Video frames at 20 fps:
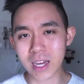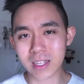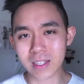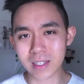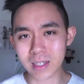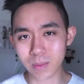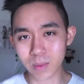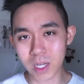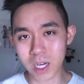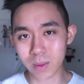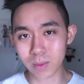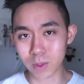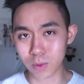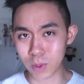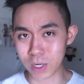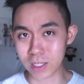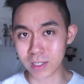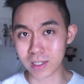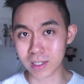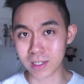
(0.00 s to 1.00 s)
and sometimes
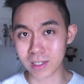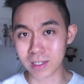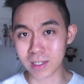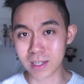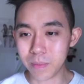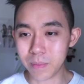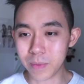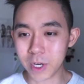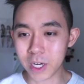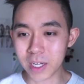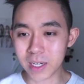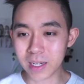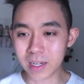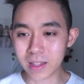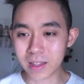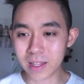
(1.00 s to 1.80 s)
racist. But